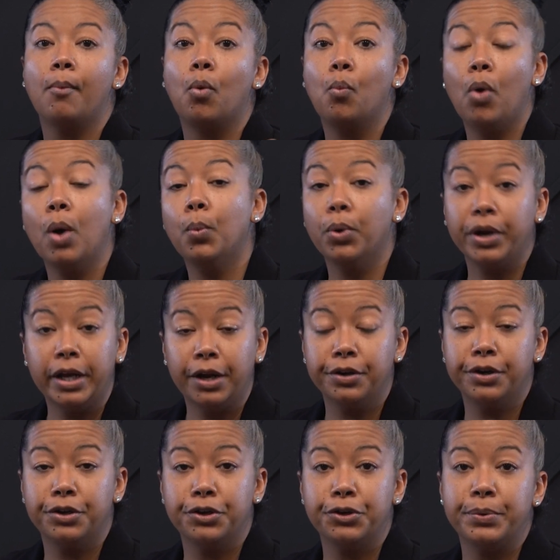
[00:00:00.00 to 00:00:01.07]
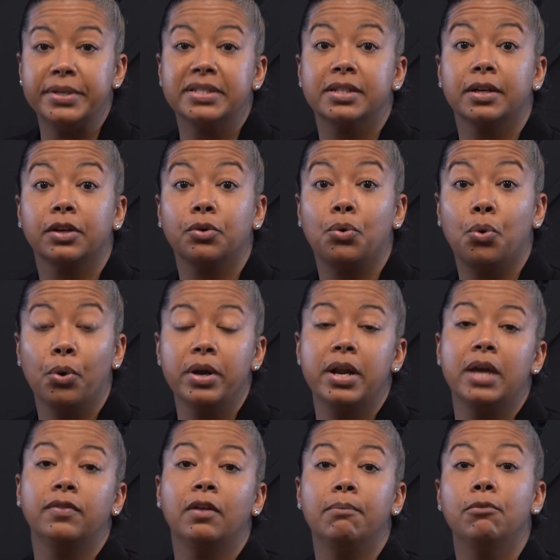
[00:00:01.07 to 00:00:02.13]
what we're here to do is
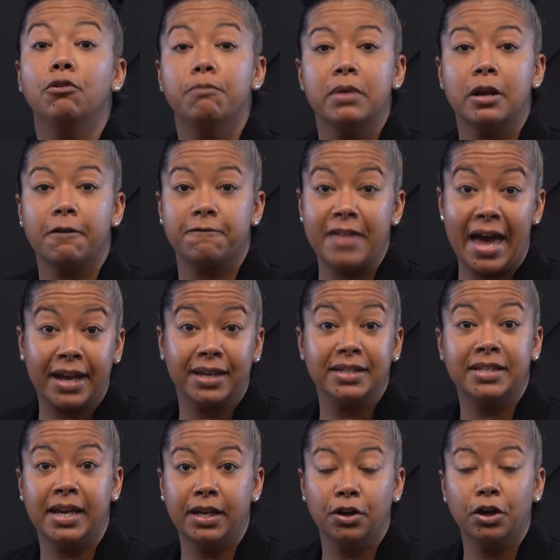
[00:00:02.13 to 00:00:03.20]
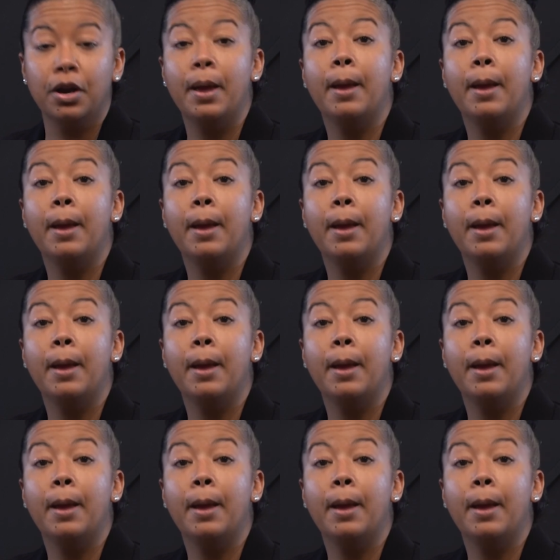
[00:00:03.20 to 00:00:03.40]
coordinate the movement of that container,